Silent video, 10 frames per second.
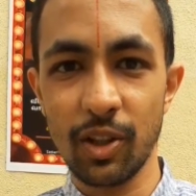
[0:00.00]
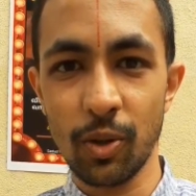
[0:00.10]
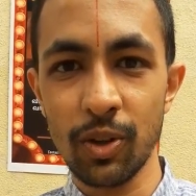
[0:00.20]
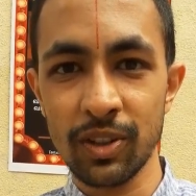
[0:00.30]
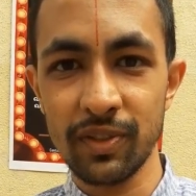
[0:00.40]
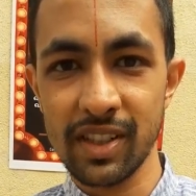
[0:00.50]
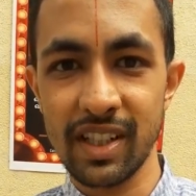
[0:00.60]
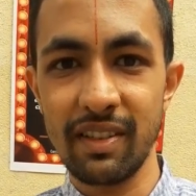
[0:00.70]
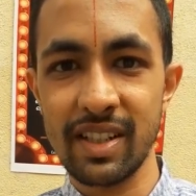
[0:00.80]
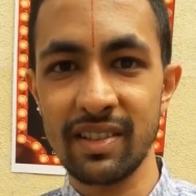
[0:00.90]
growth of the
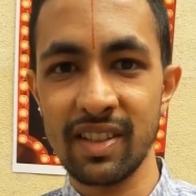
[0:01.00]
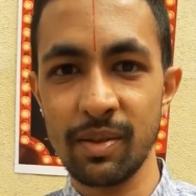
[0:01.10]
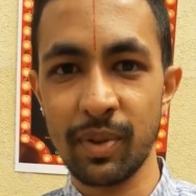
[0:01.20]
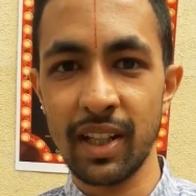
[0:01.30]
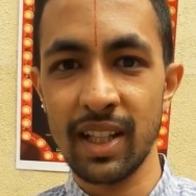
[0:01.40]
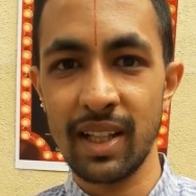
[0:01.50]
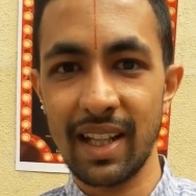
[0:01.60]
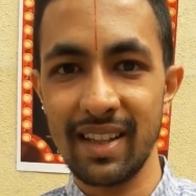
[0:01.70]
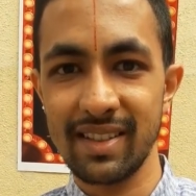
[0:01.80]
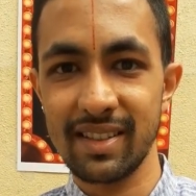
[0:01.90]
Sri Vaishnava Sampradaya
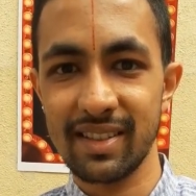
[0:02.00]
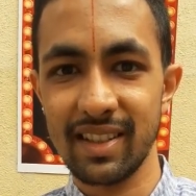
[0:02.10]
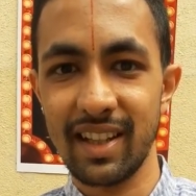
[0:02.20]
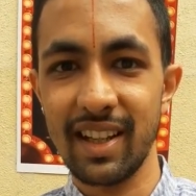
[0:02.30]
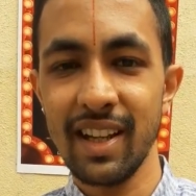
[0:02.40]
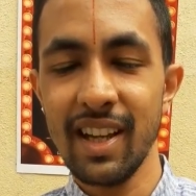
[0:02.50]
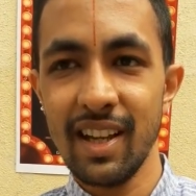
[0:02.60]
lies. Uh,